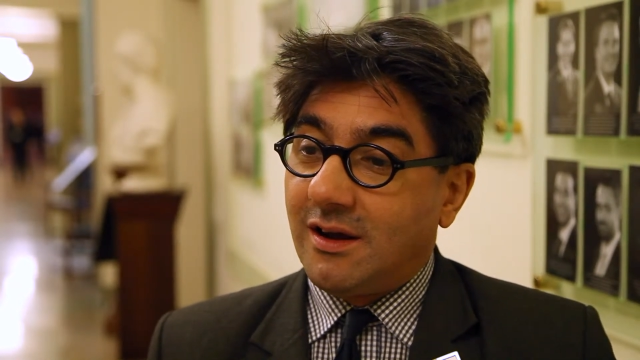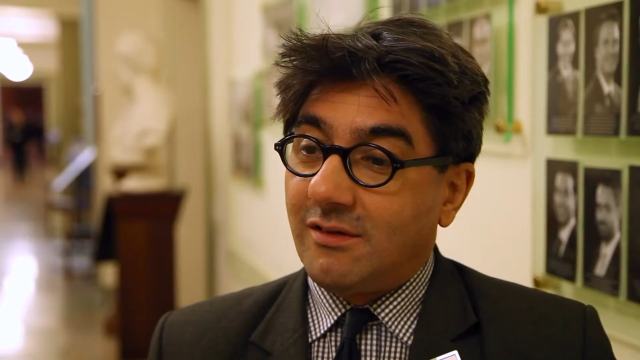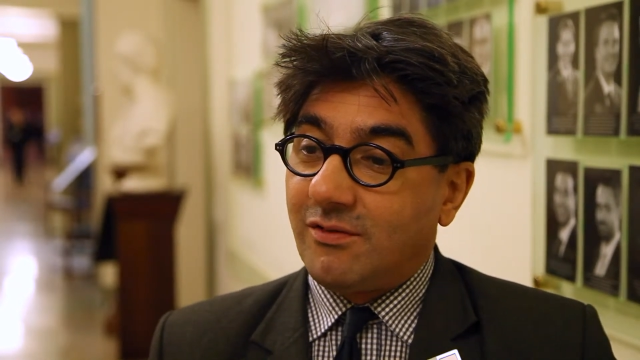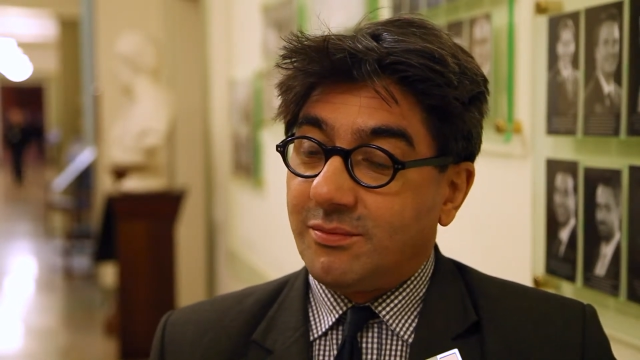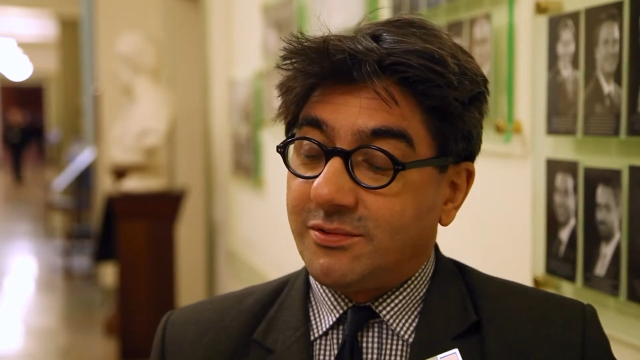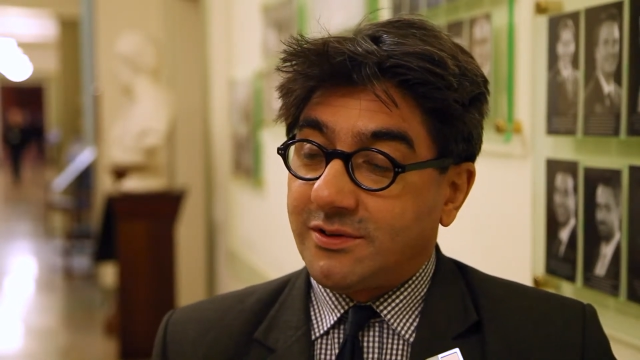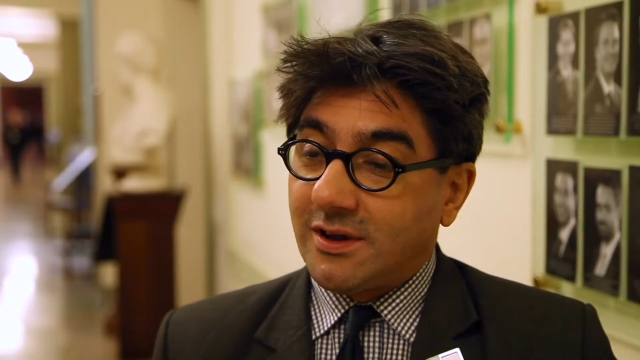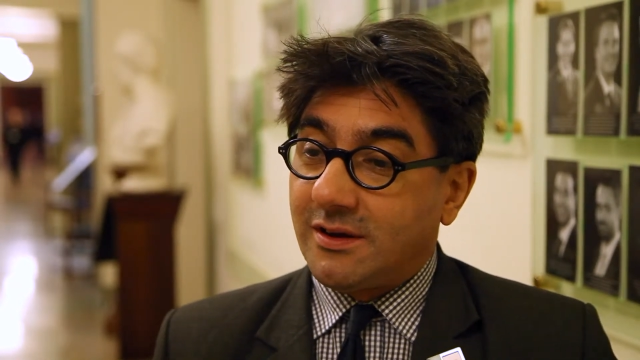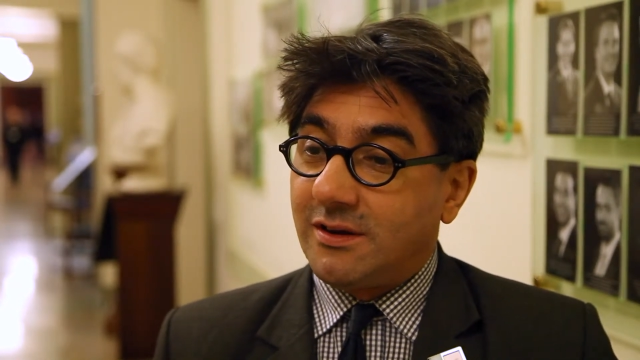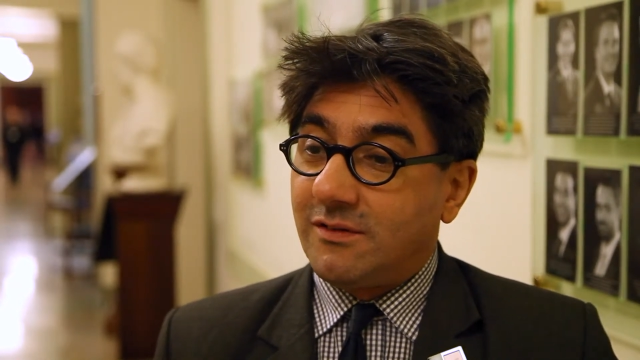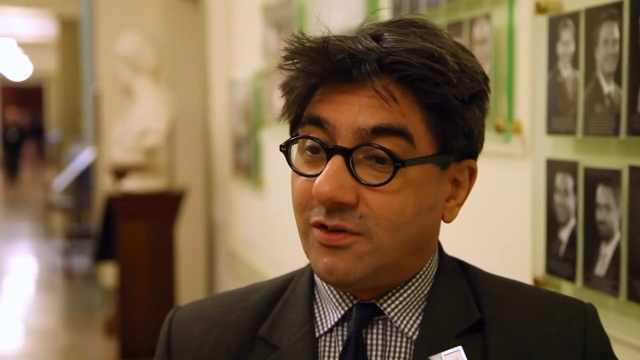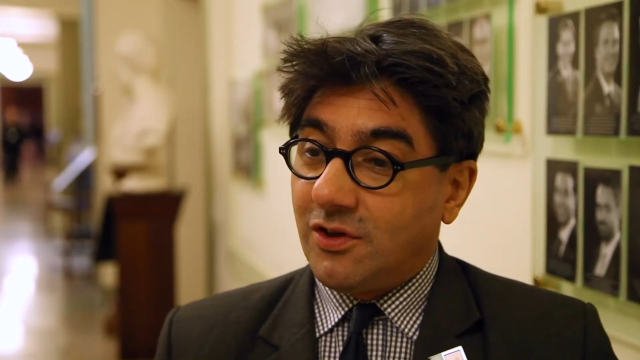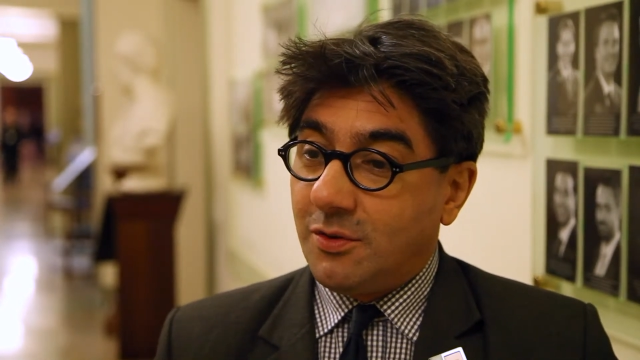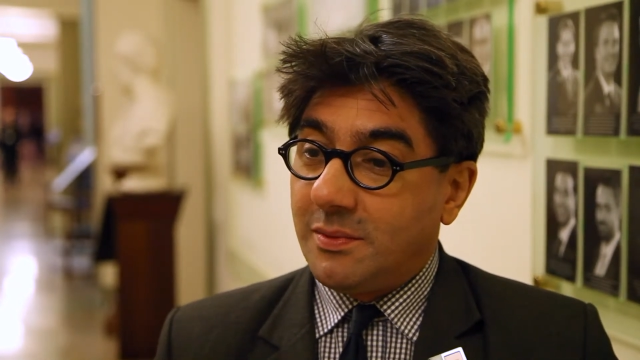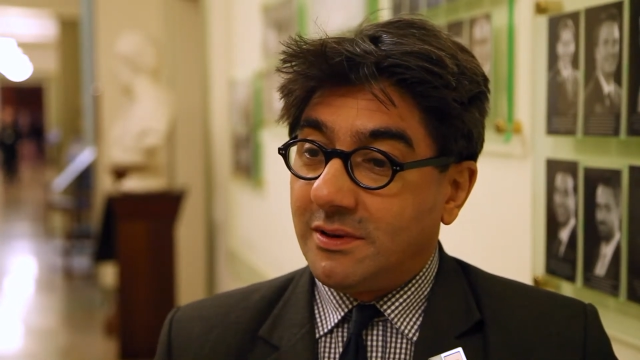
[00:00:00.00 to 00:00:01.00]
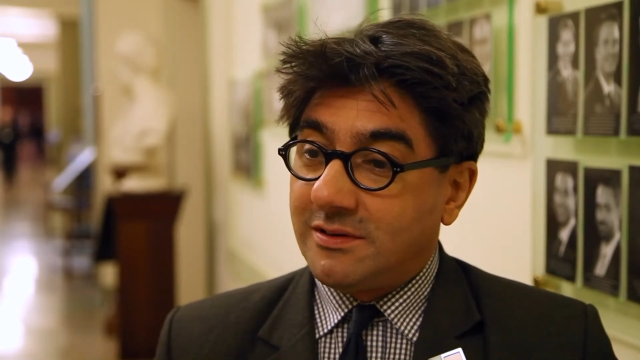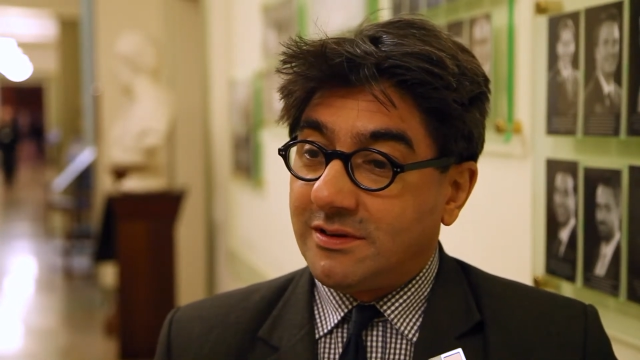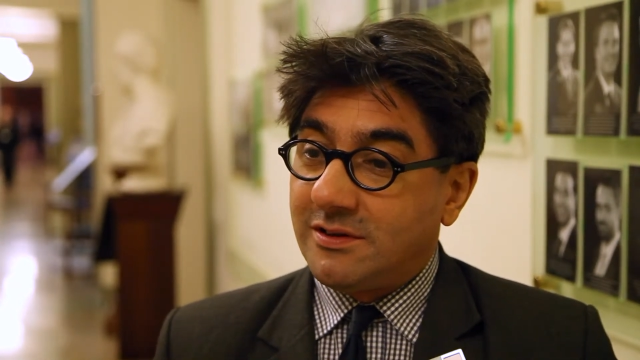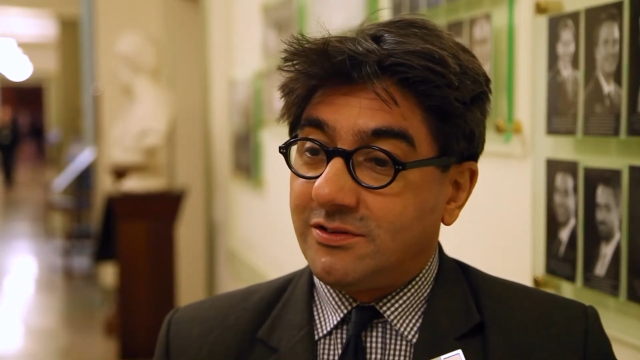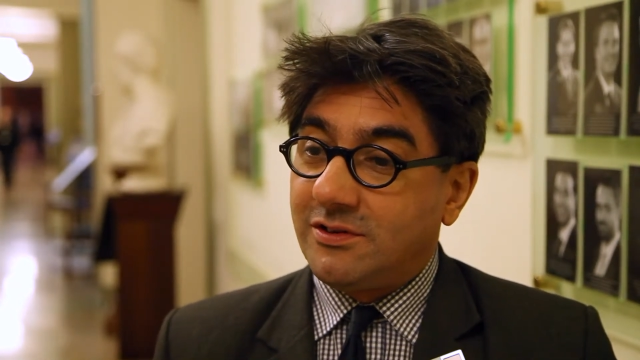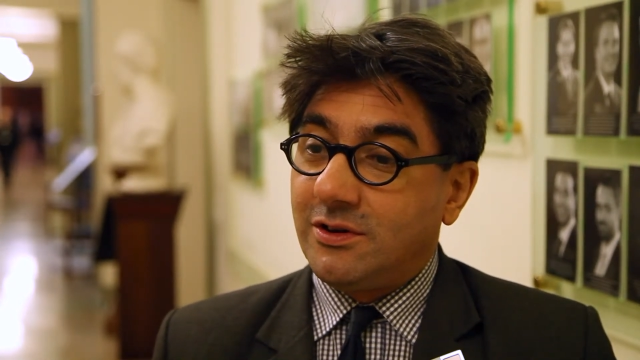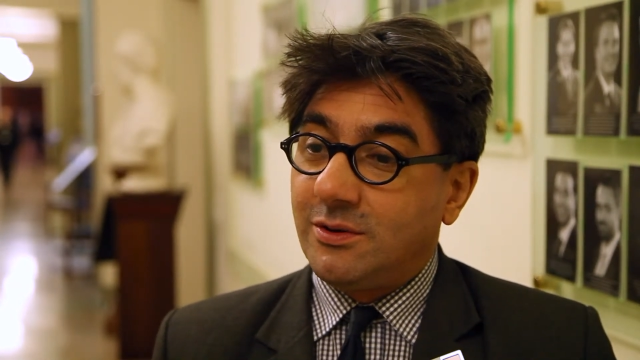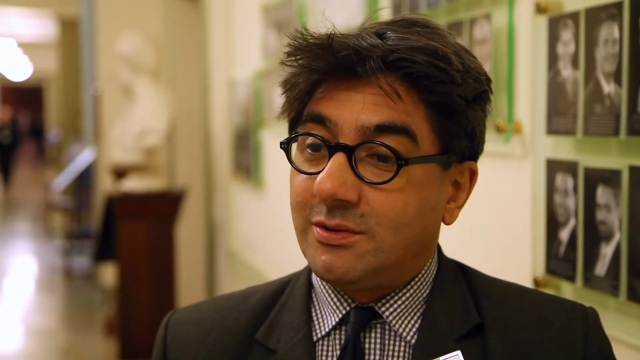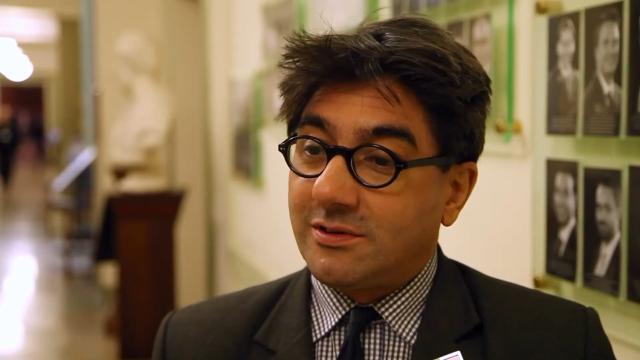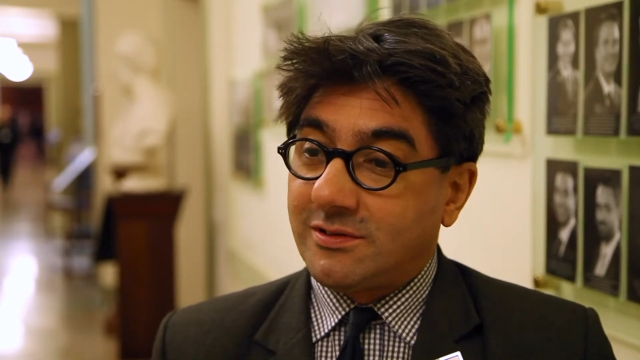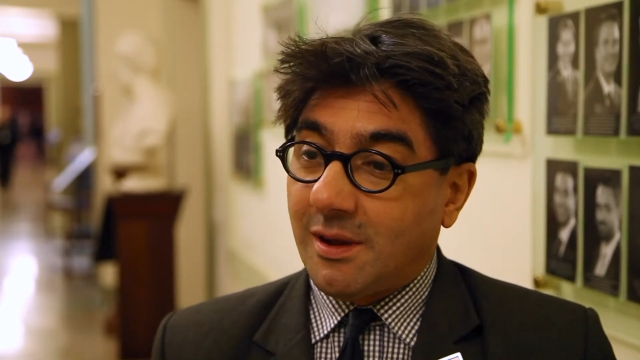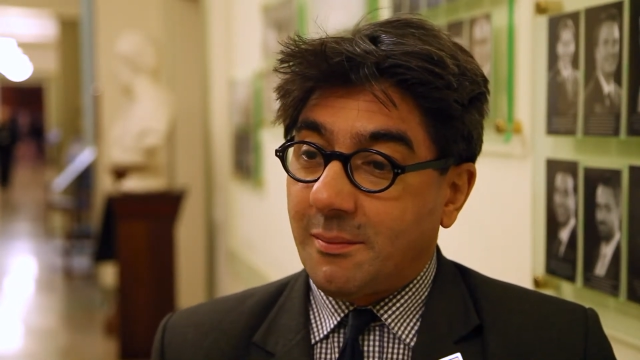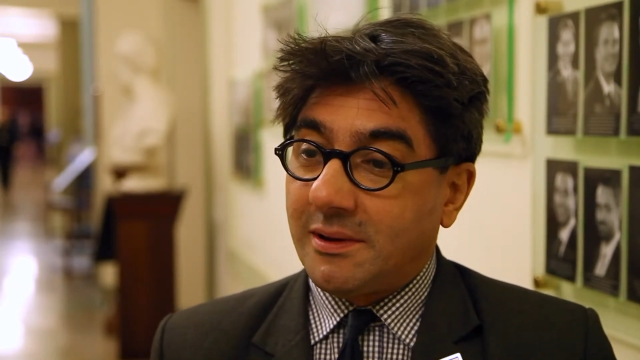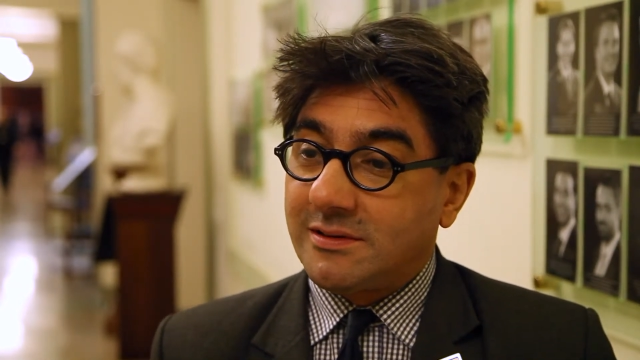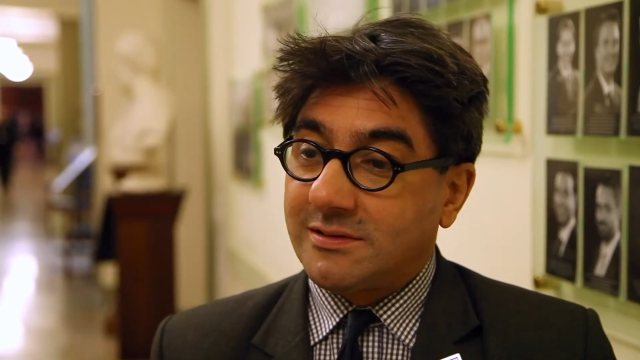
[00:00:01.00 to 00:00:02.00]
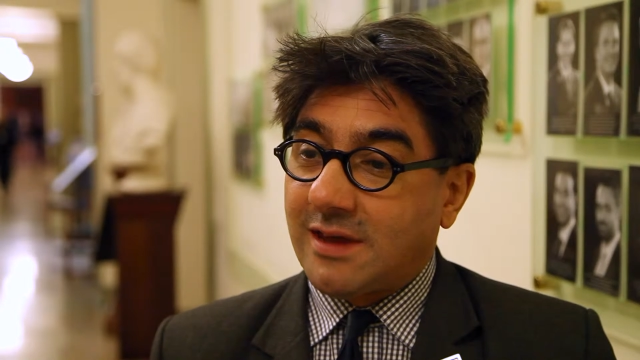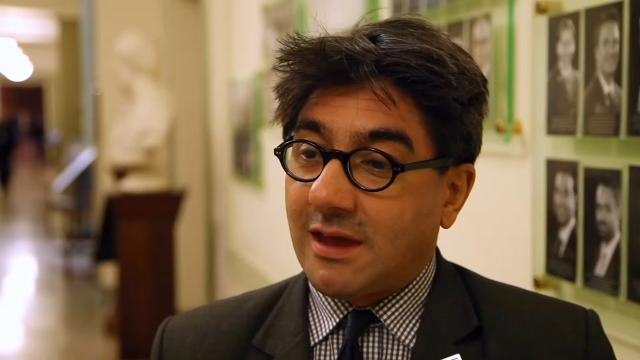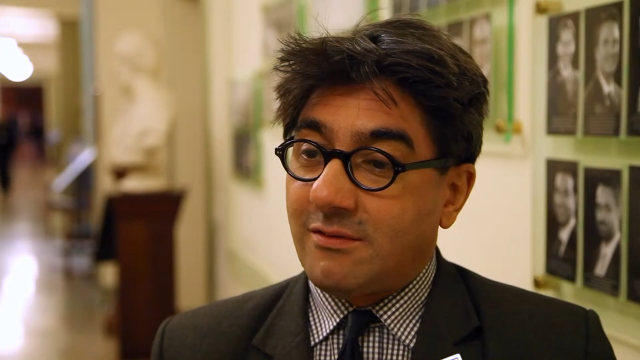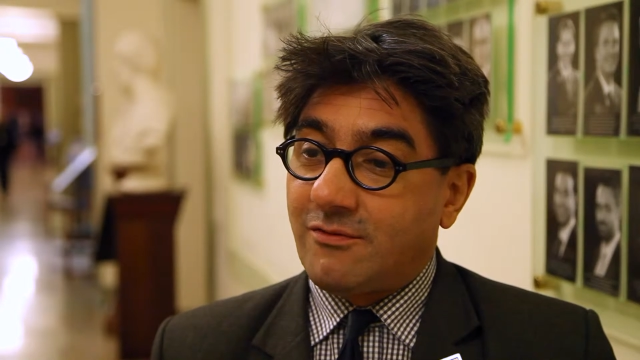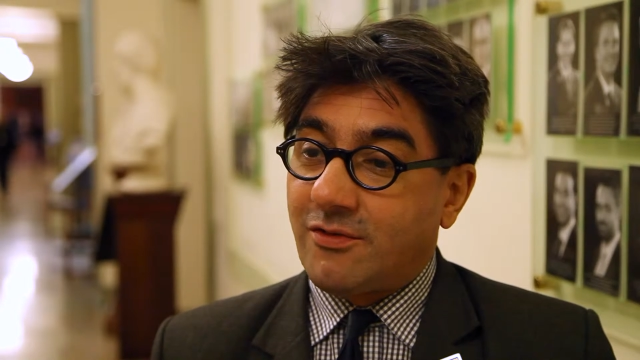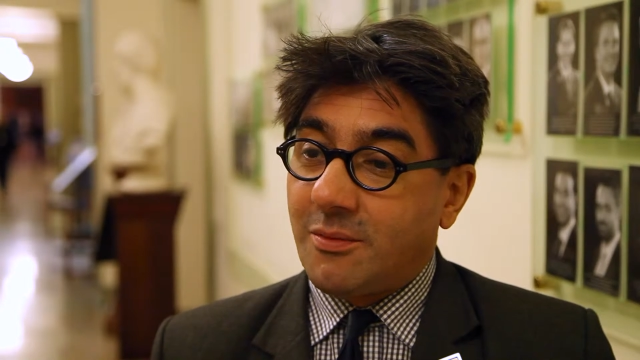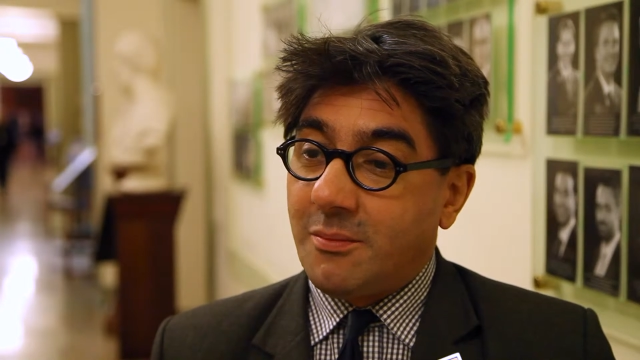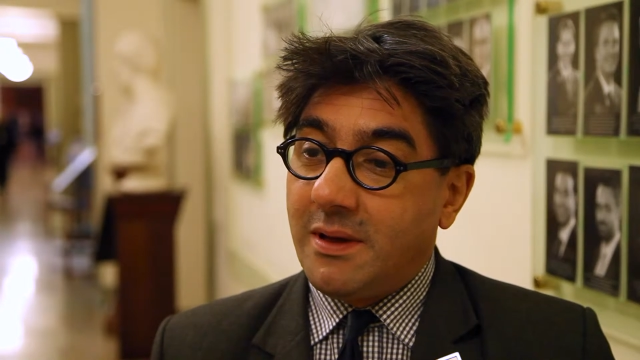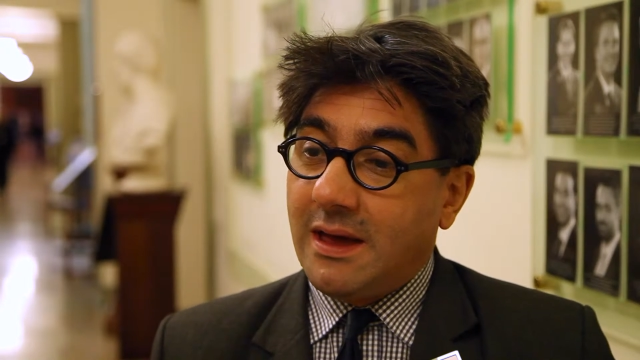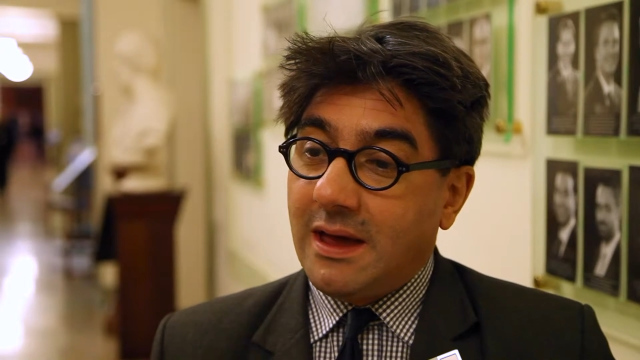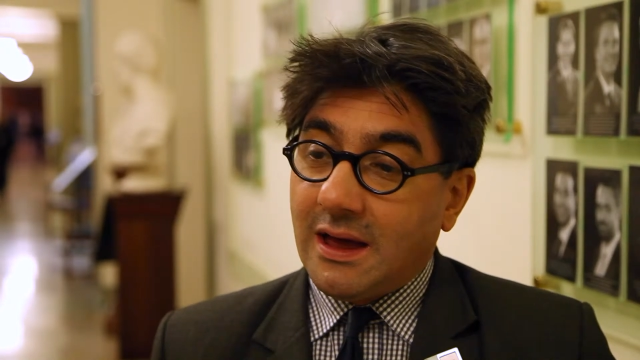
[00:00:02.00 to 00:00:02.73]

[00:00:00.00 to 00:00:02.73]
from study of human tissue, to some extent from